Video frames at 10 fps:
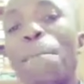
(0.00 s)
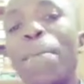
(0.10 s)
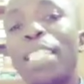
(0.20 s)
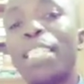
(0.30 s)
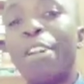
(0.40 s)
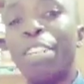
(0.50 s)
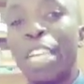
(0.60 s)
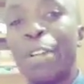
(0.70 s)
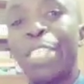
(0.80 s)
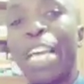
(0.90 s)
but the
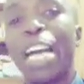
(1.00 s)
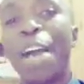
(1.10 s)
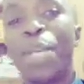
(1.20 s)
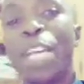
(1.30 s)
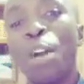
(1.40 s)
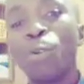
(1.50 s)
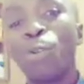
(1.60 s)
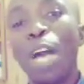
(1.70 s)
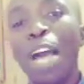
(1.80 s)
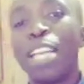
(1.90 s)
results are coming
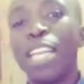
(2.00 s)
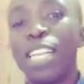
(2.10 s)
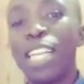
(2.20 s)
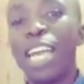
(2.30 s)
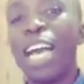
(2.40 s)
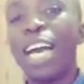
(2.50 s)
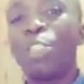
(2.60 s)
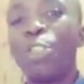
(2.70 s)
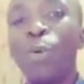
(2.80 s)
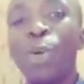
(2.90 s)
out and they are
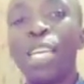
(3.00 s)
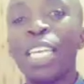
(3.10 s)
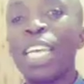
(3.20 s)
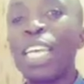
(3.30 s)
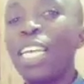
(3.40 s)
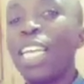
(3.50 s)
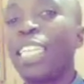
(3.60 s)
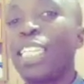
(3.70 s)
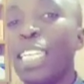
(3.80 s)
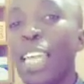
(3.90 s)
showing
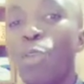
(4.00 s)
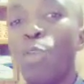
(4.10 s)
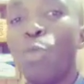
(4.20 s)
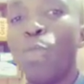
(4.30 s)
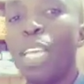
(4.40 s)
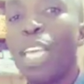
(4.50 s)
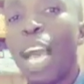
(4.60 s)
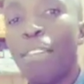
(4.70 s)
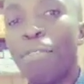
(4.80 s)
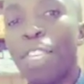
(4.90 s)
that they could be
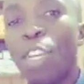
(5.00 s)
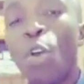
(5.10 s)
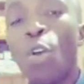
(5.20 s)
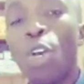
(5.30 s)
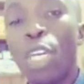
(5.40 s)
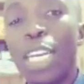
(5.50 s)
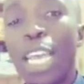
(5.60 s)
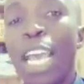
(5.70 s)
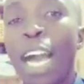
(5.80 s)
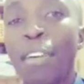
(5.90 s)
having, or
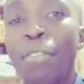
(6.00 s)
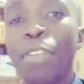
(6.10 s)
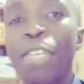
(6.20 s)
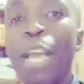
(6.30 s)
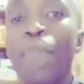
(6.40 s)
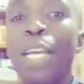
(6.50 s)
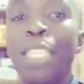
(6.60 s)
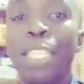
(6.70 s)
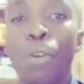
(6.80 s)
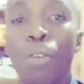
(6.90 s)
they have, a
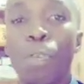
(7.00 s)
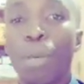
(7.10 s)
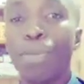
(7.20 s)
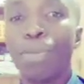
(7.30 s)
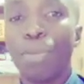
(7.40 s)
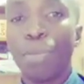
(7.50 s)
blighted ovum.